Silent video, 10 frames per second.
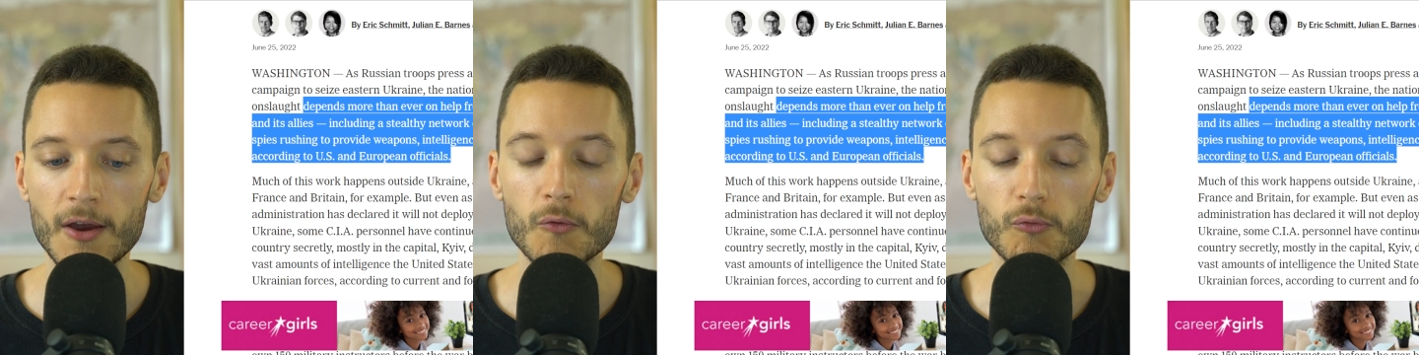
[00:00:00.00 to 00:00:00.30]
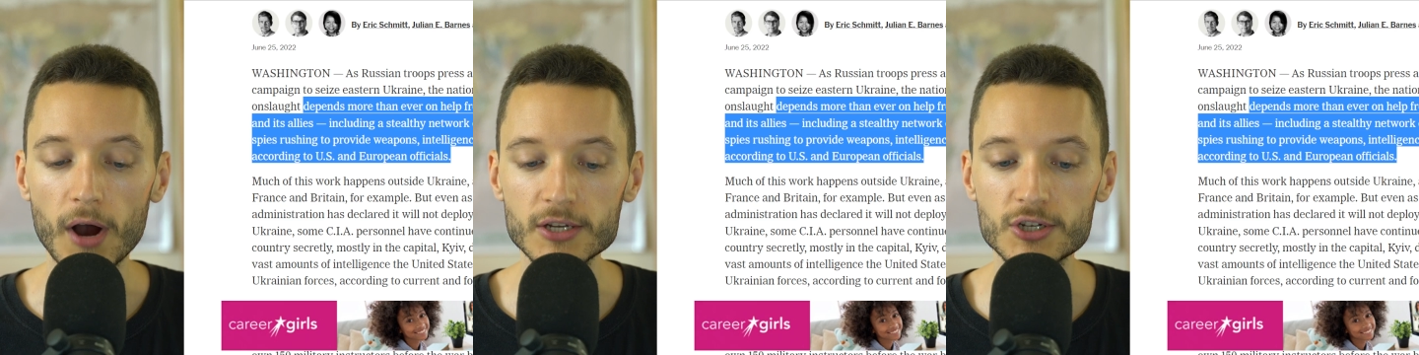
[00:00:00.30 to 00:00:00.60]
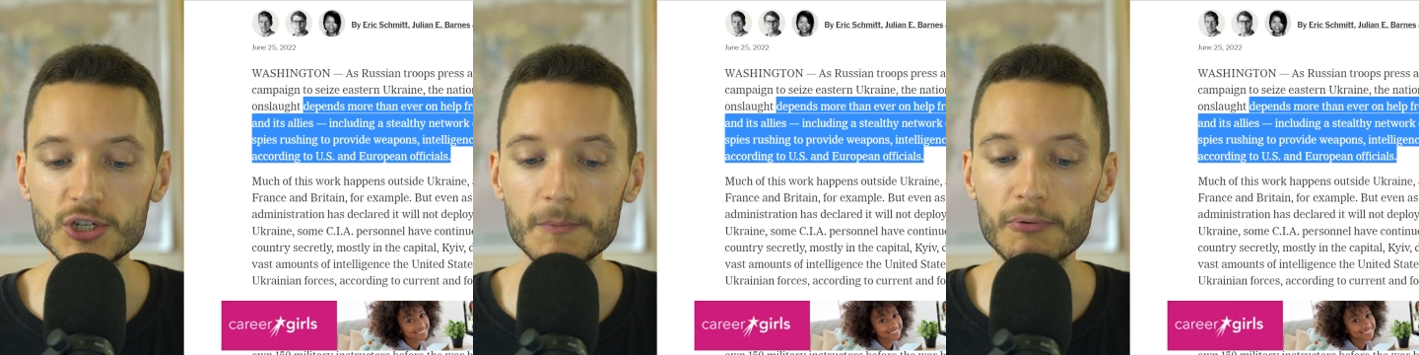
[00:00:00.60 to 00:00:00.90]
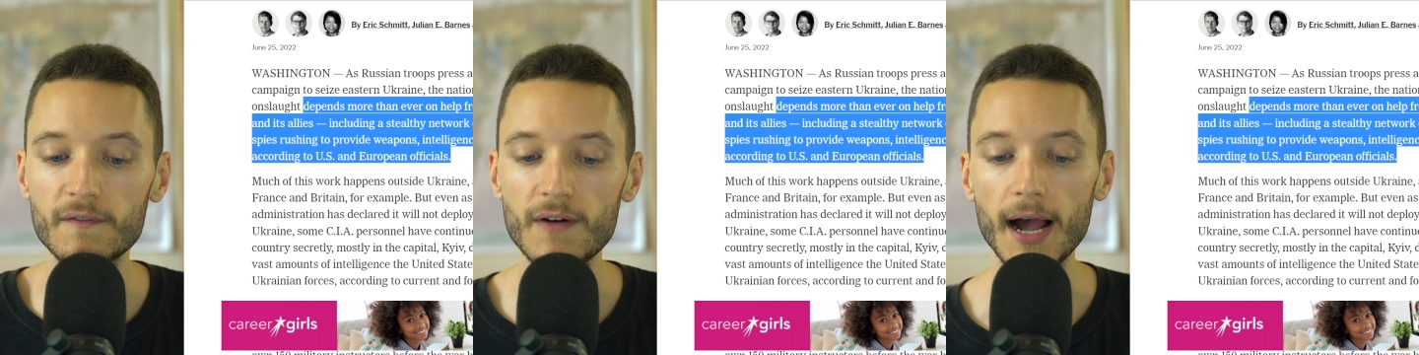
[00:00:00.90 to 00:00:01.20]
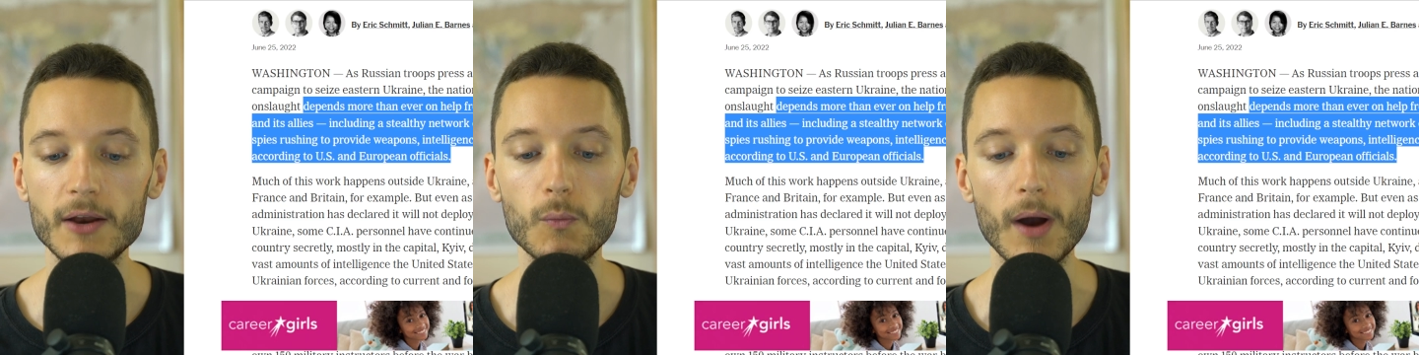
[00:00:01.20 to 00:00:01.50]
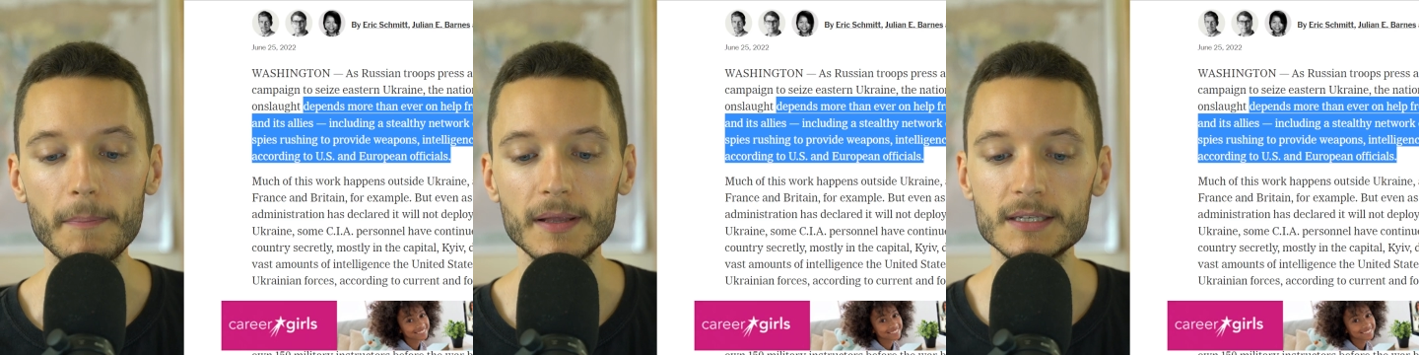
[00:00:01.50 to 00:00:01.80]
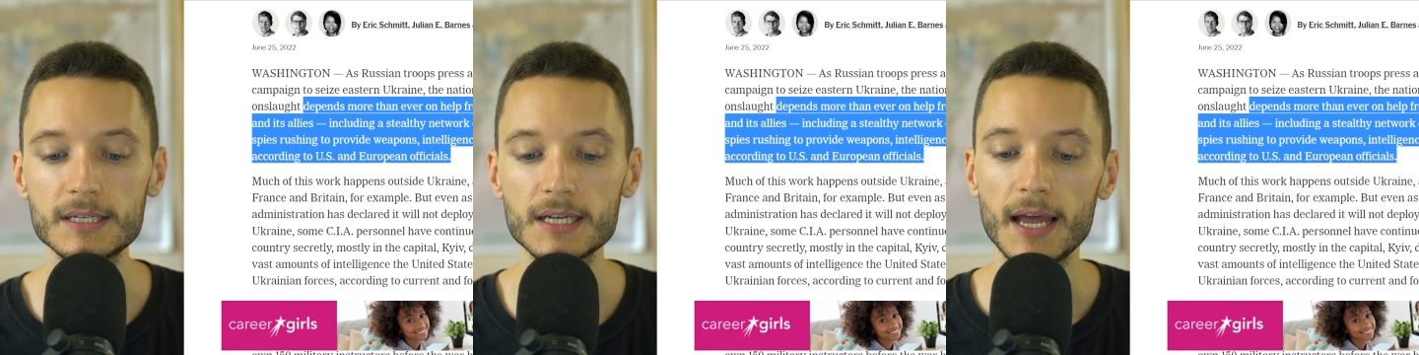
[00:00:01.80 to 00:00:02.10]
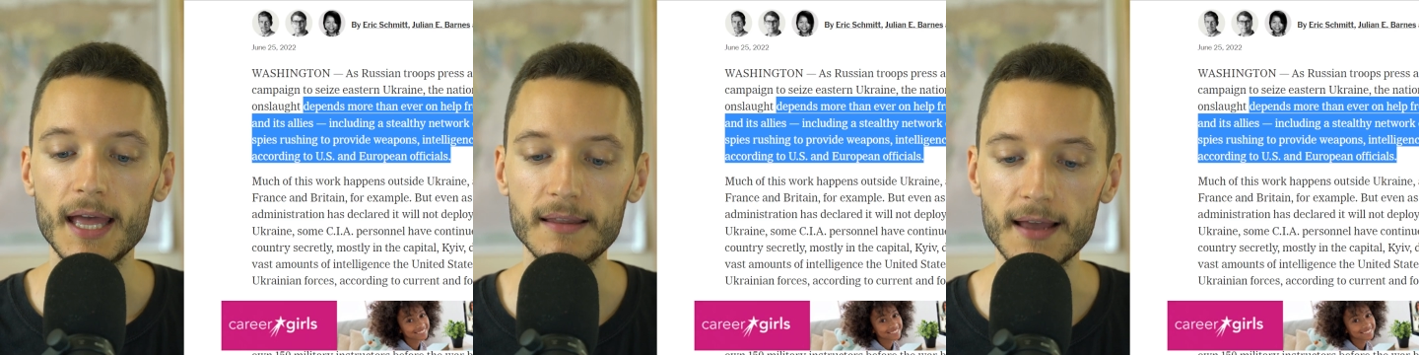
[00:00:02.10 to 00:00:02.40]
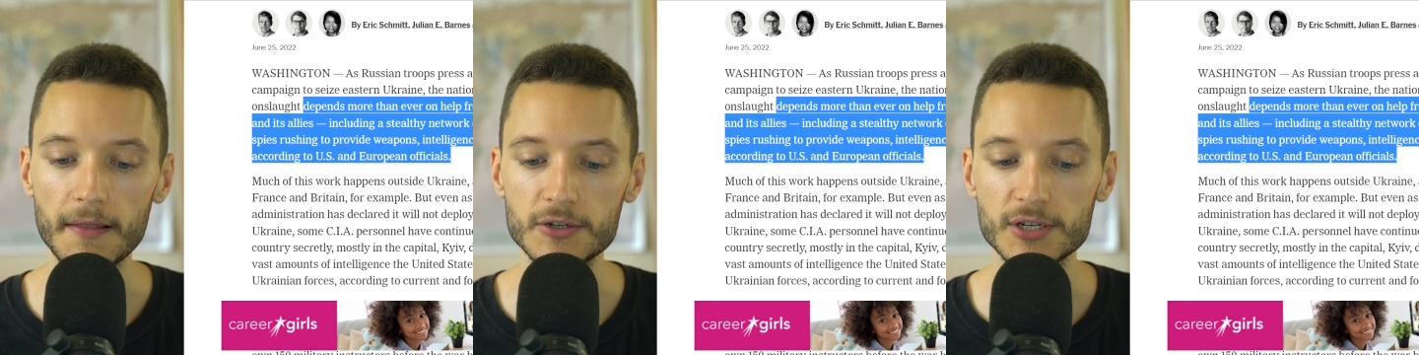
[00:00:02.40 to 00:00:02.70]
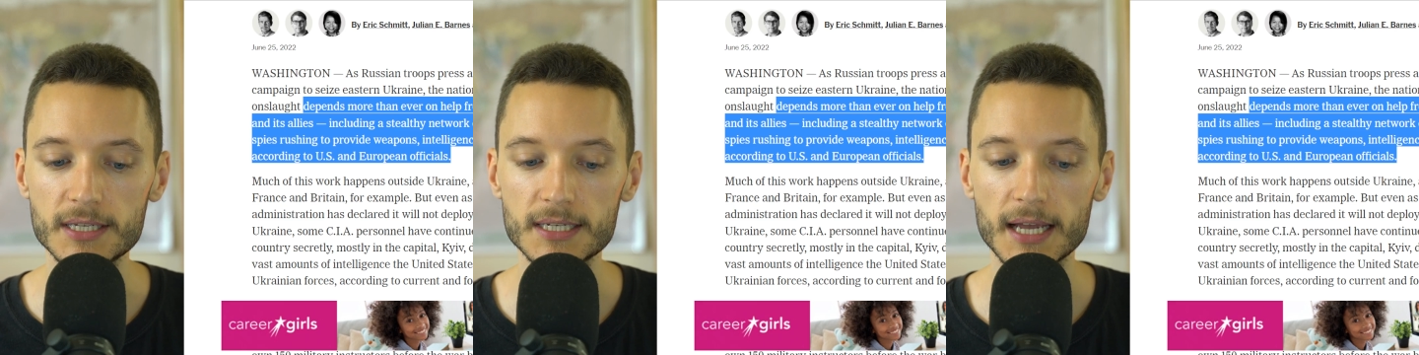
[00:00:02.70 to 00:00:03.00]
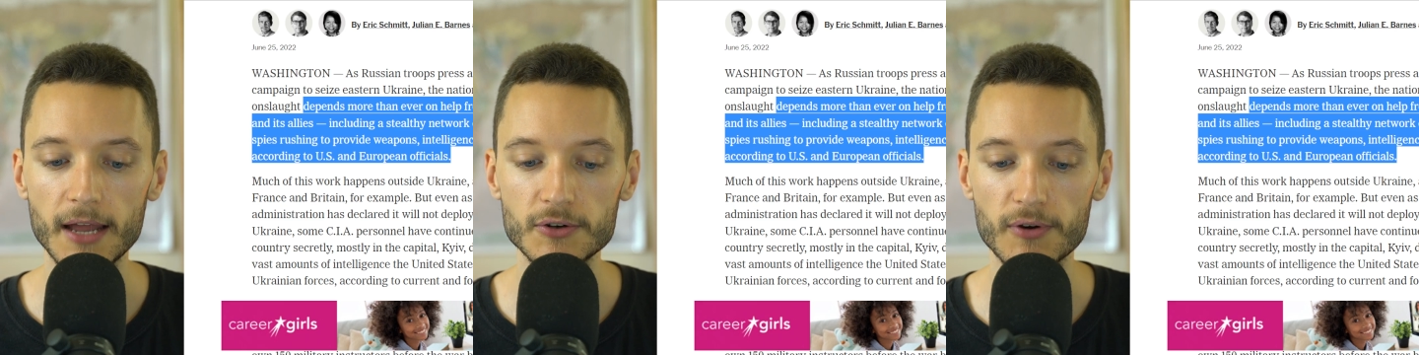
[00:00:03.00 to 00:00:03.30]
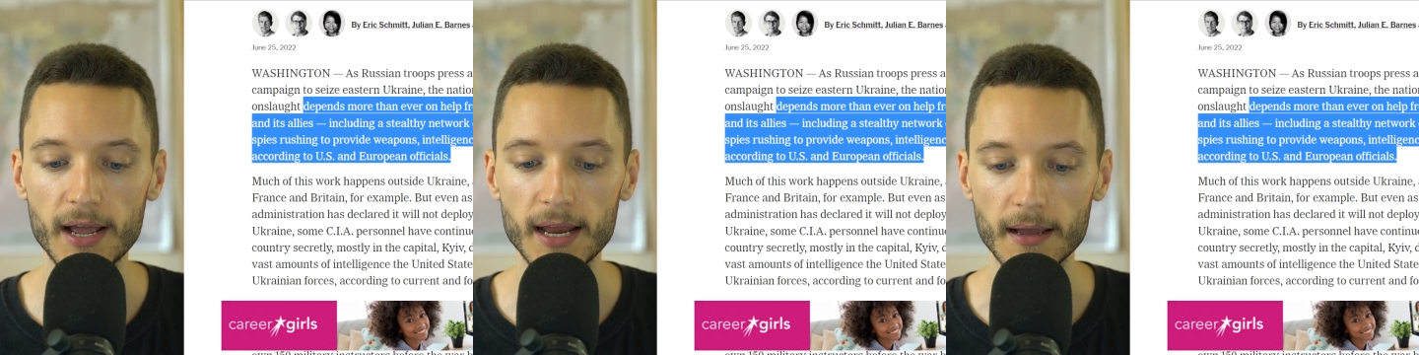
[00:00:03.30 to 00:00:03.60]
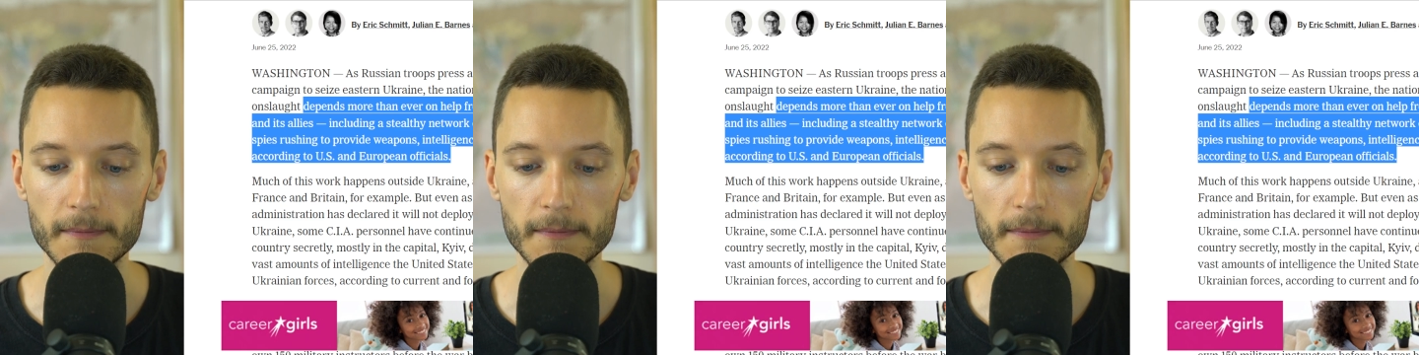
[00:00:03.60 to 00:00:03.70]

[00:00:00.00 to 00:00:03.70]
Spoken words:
rushed to provide weapons, intelligence, and training.